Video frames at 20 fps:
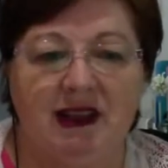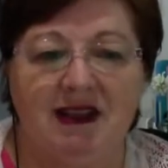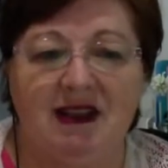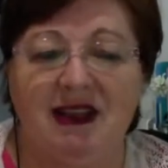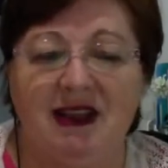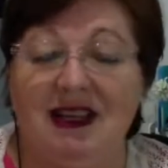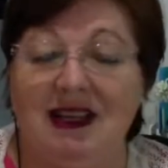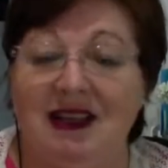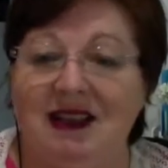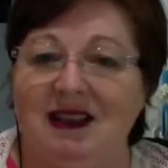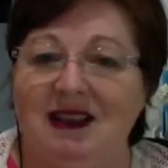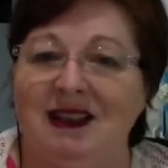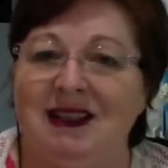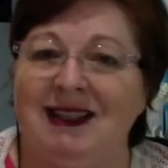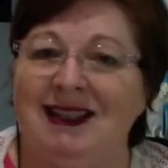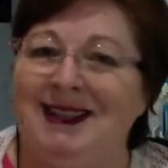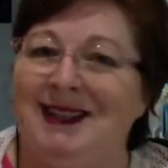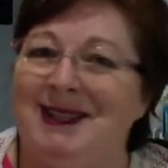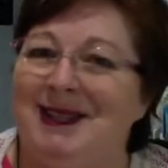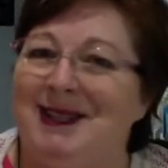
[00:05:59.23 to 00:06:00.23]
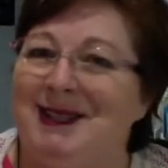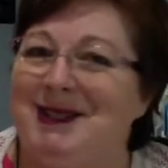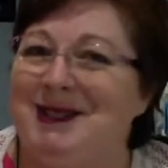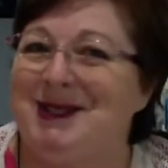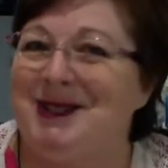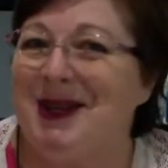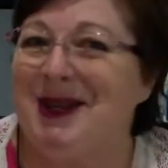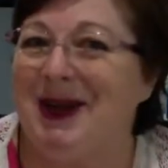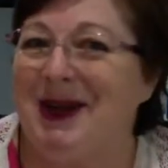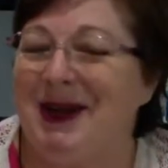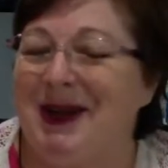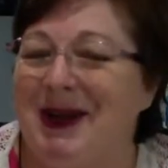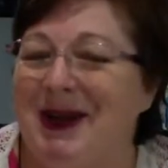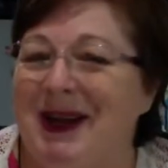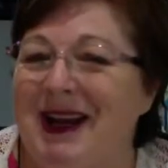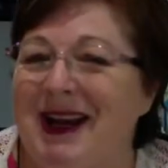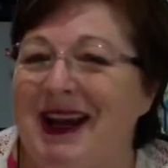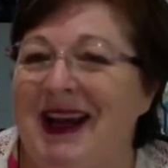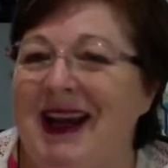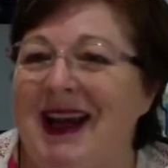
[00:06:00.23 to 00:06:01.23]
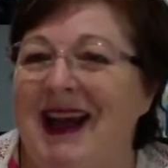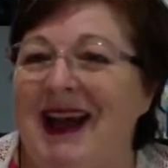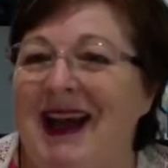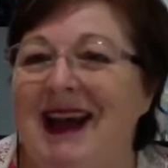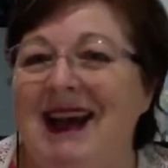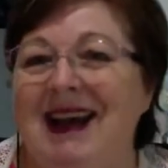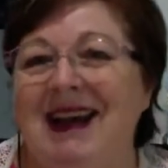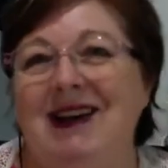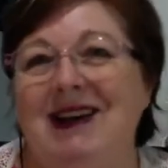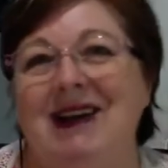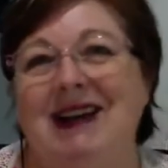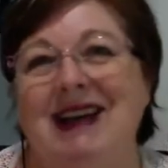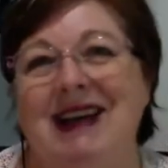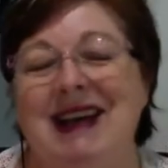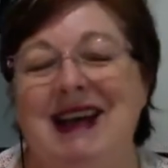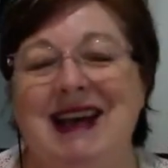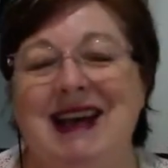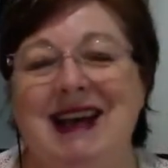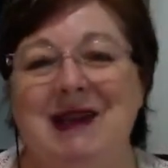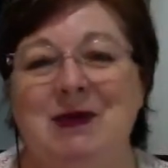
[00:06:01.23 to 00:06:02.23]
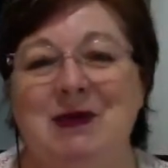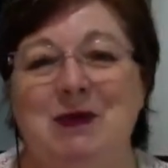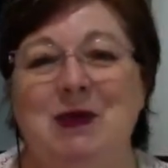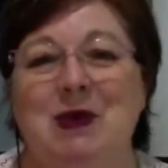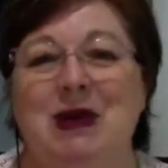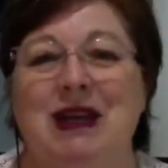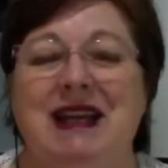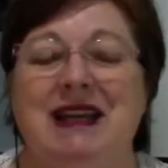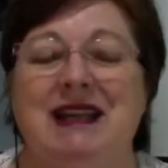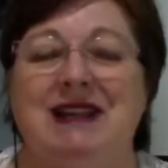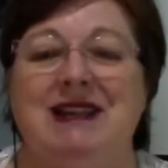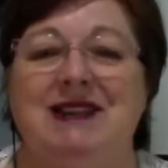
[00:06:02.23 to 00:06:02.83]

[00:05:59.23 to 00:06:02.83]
Now, so how can we